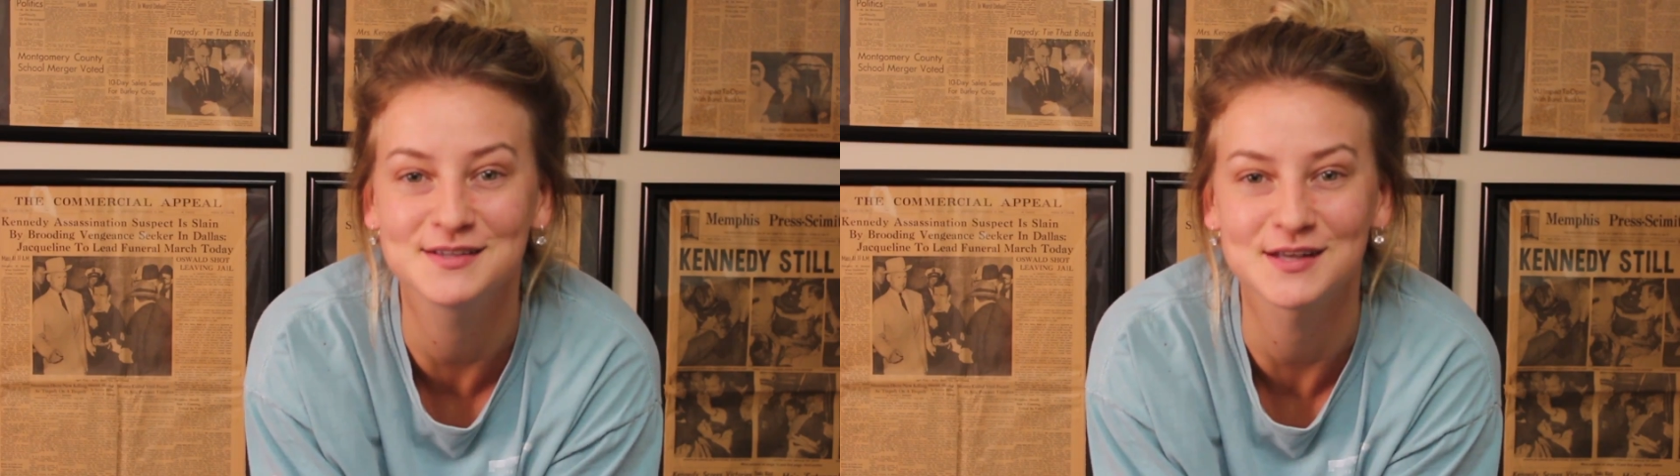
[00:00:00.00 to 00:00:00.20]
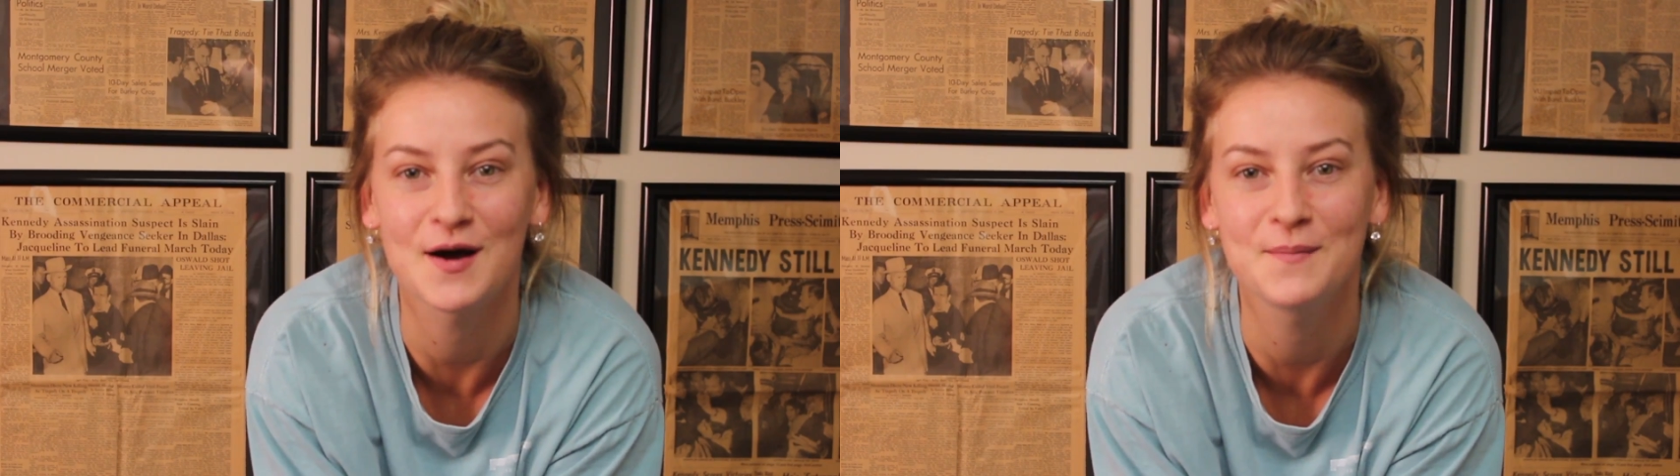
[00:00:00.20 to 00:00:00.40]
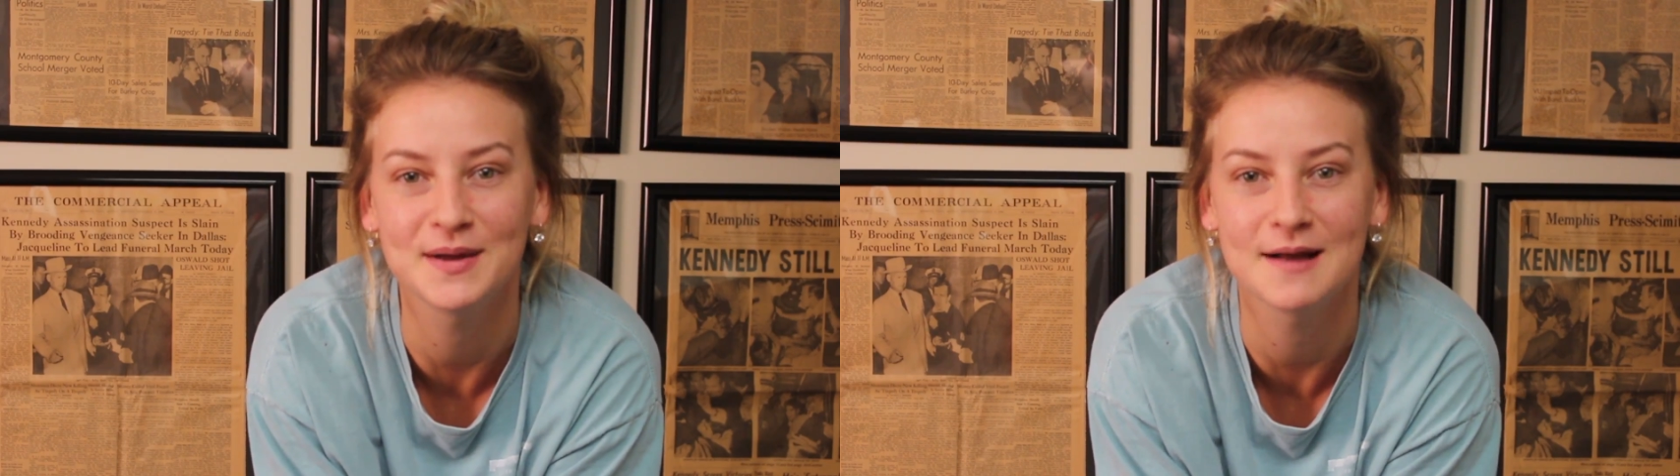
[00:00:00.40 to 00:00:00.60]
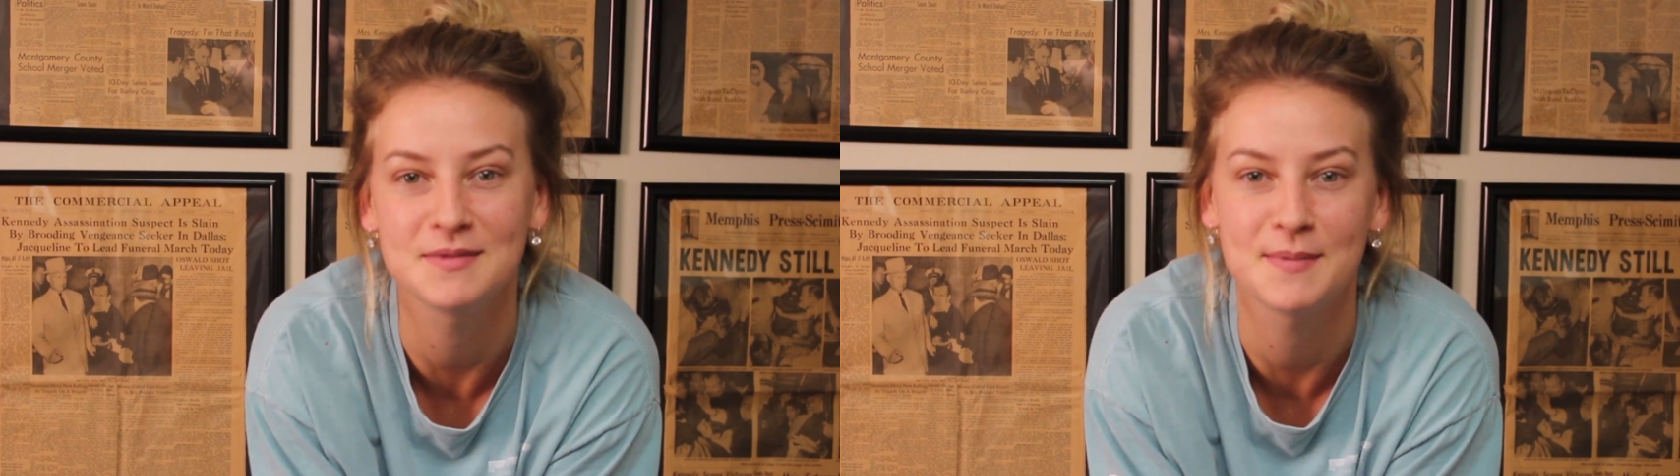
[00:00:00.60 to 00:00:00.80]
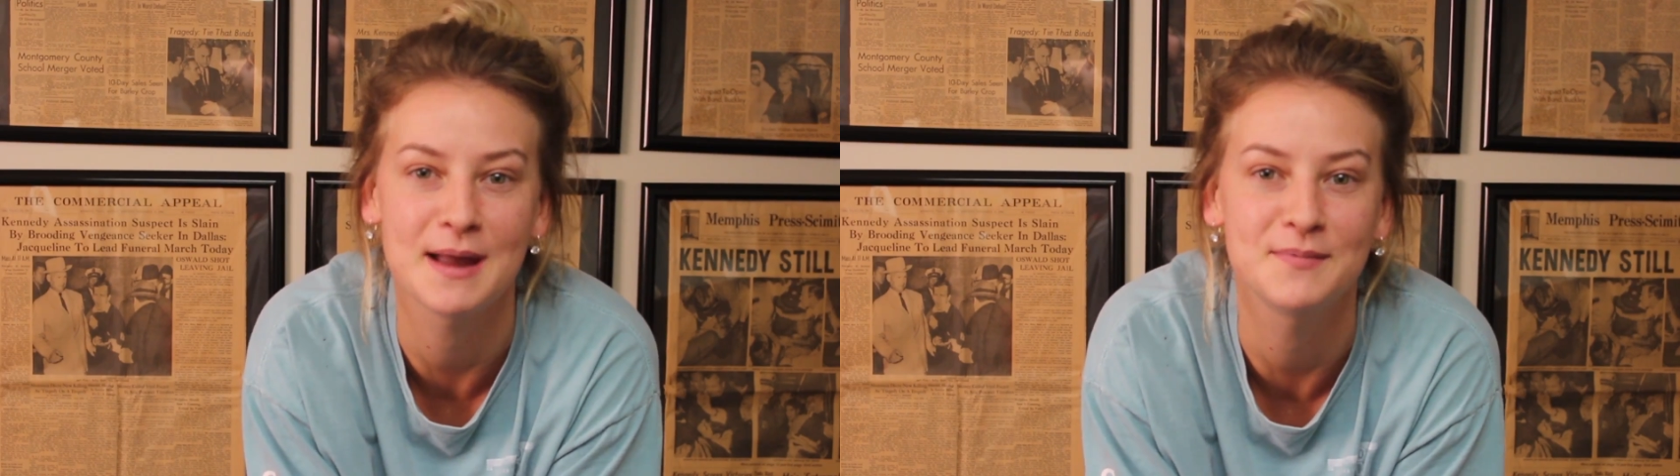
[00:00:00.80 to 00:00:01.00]
So pick up
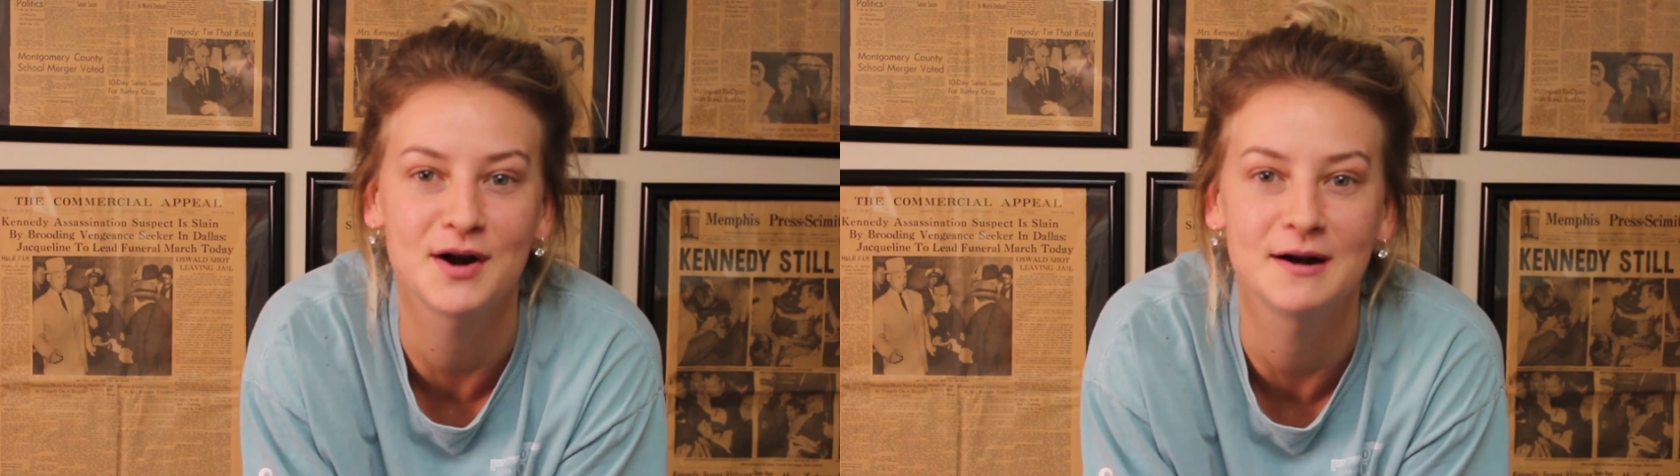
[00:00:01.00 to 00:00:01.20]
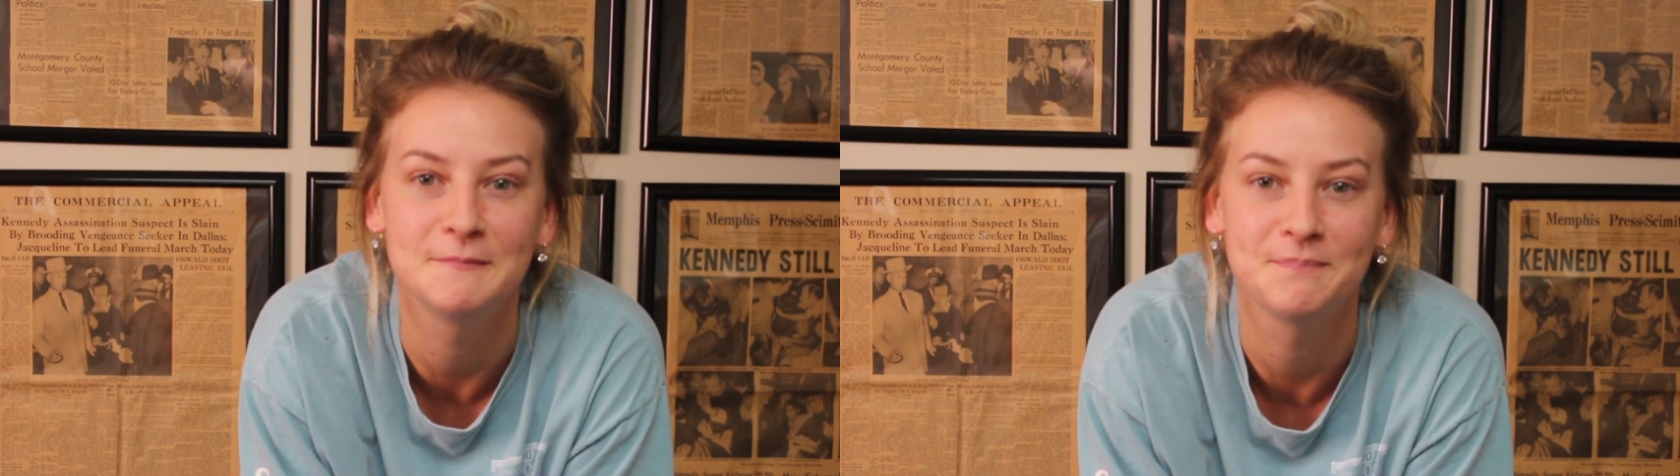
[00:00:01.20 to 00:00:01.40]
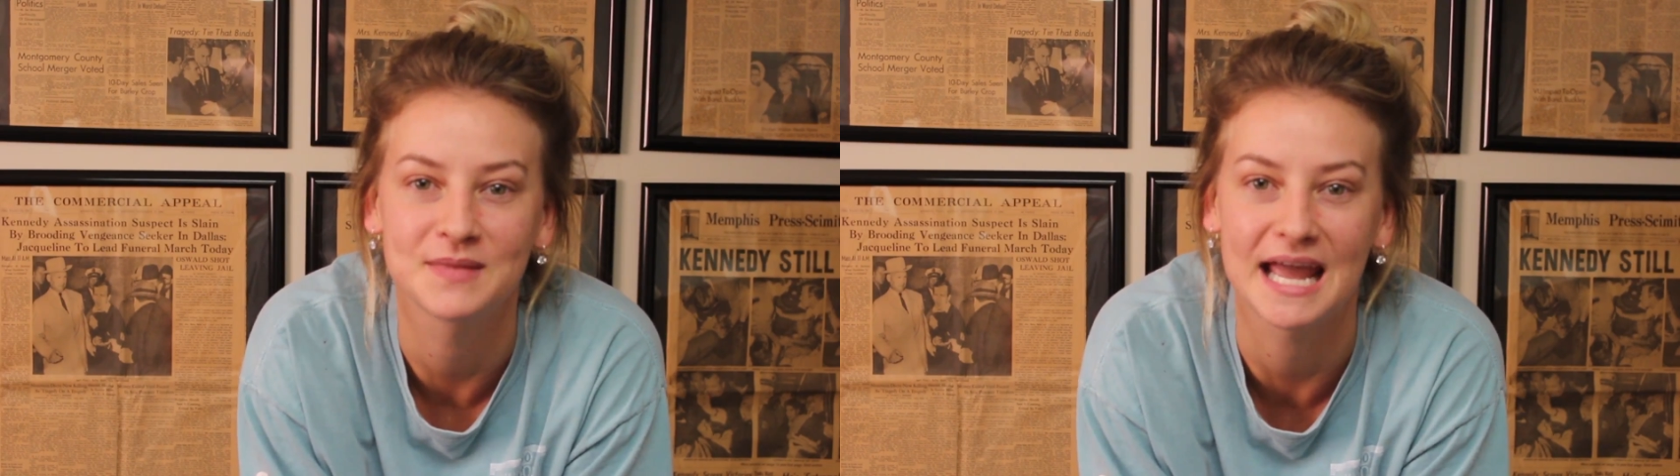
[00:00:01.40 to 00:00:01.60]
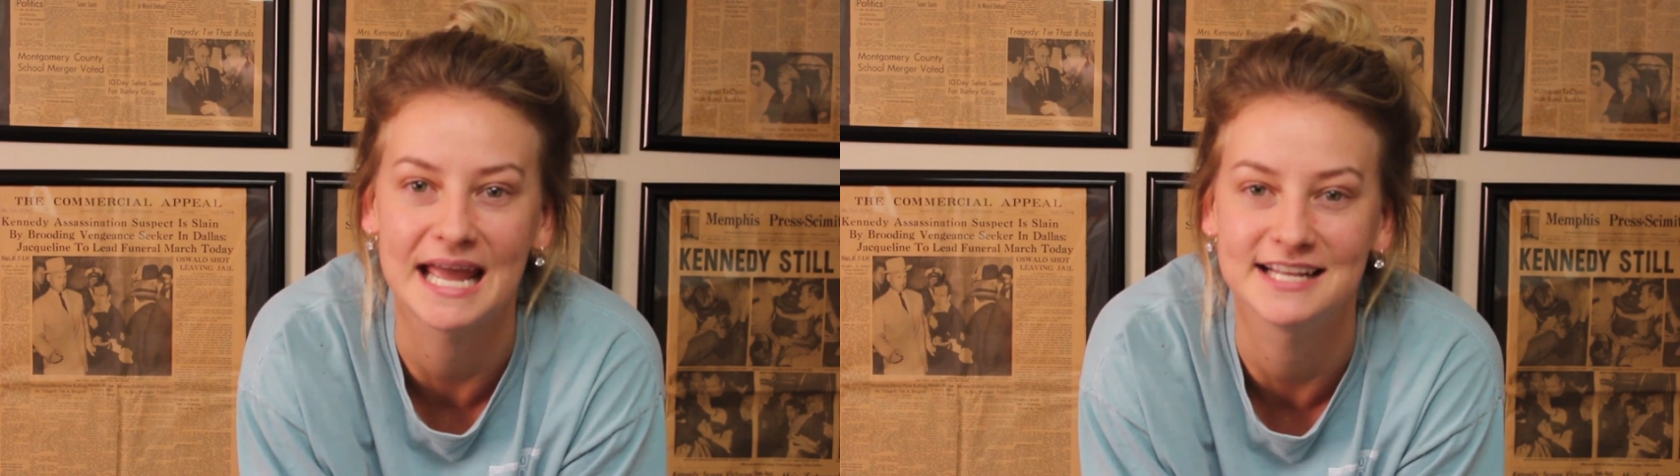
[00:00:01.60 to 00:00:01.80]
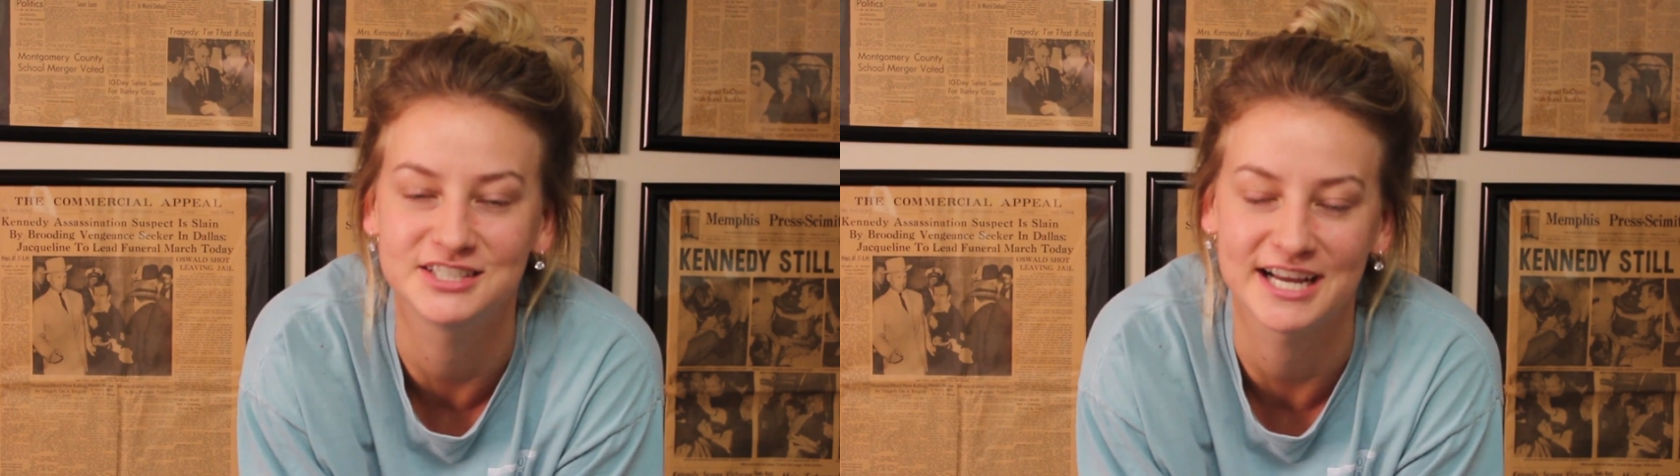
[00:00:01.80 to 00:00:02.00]
the paper
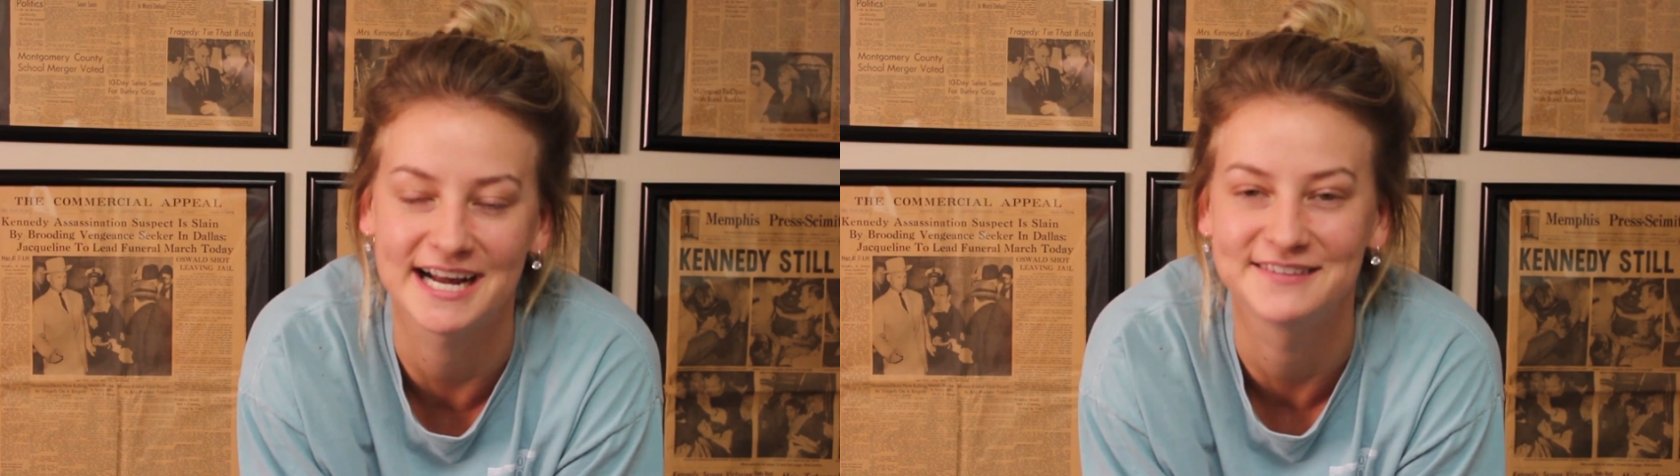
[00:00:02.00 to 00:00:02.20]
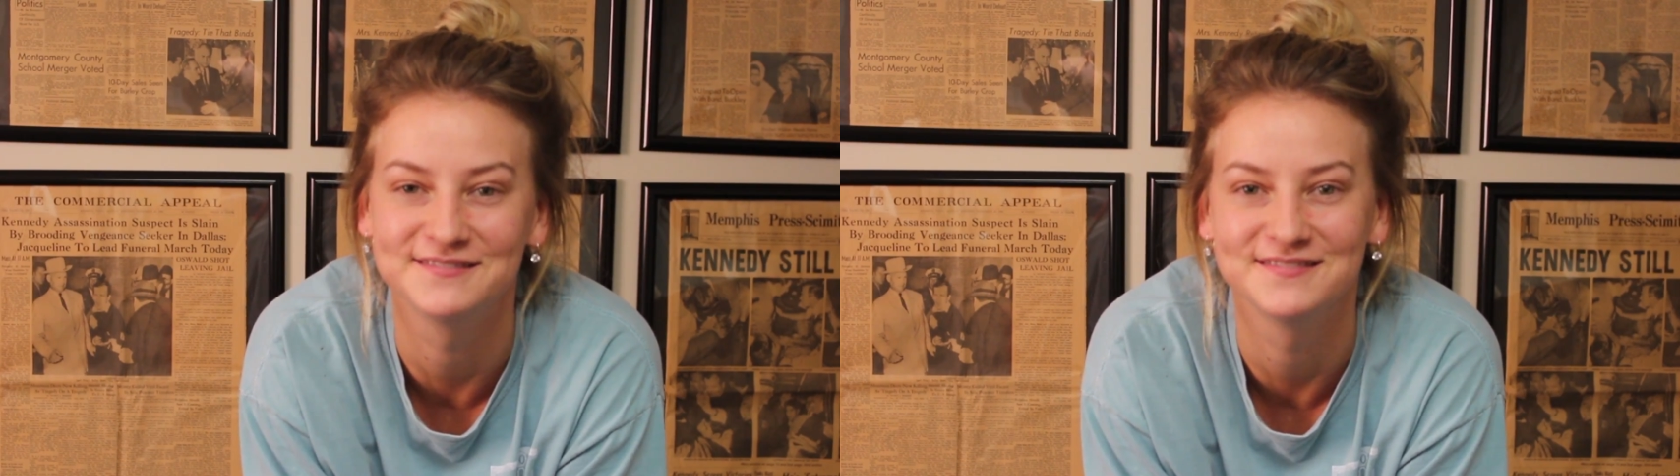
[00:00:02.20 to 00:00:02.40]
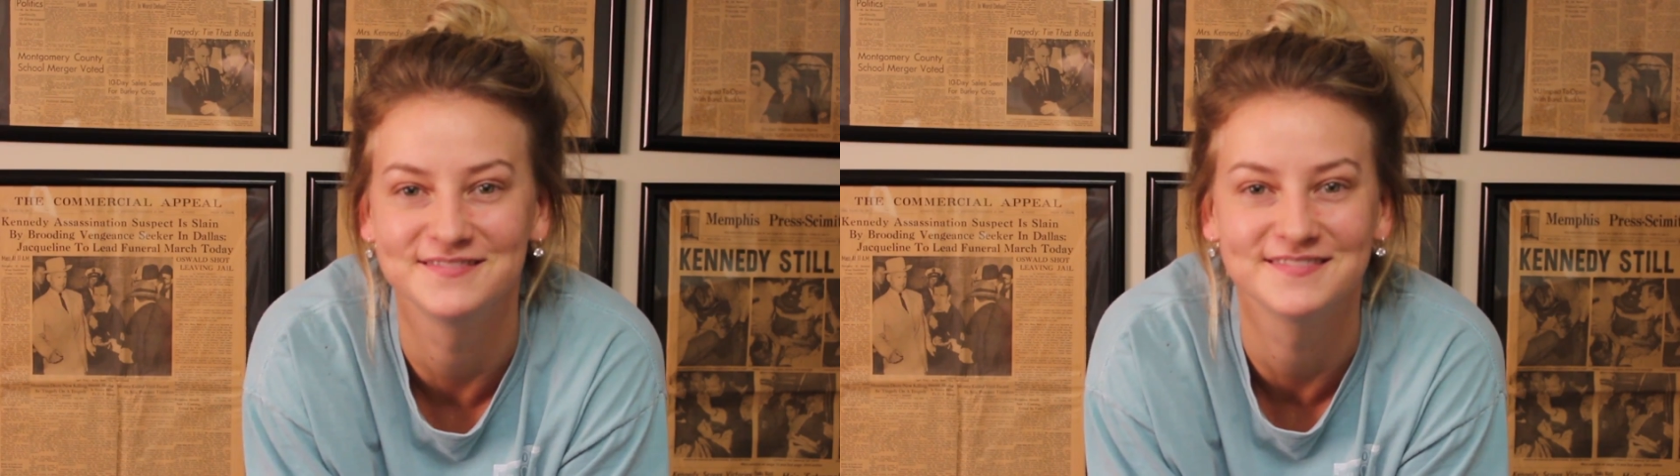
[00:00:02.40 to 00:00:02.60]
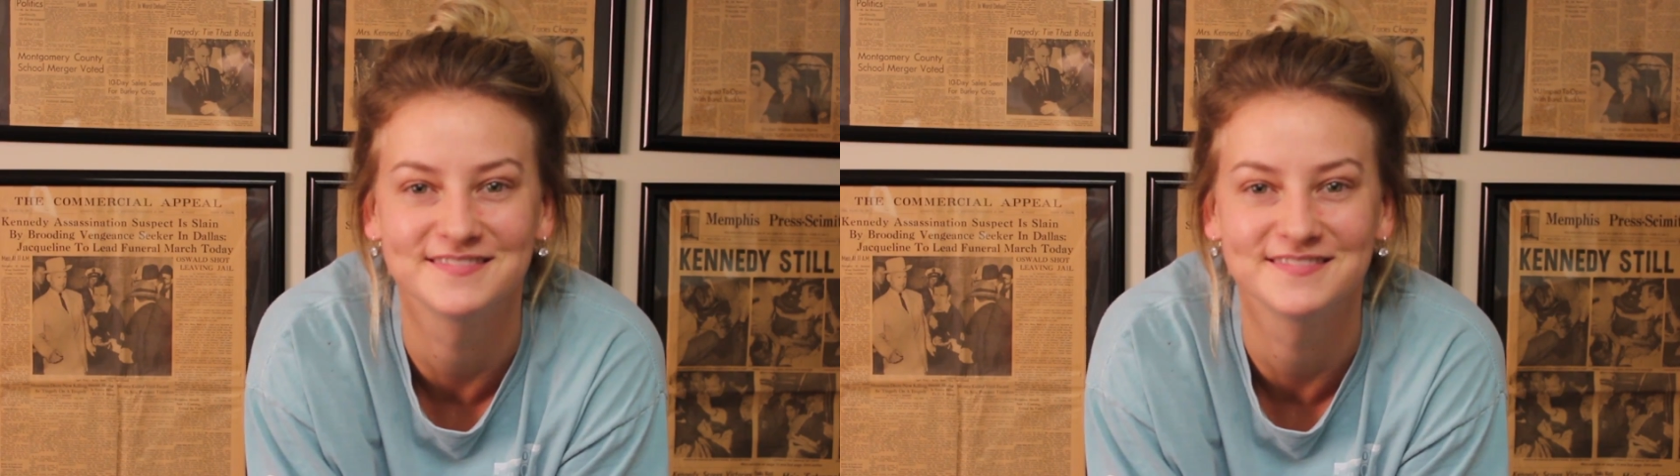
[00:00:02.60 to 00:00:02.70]
and check it out.